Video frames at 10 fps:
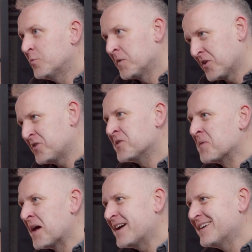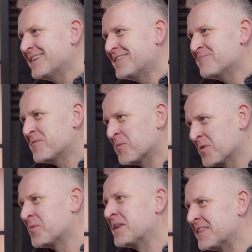we could do that, but what
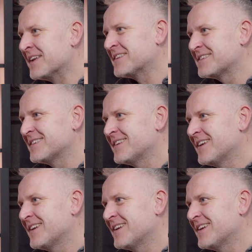if we did this?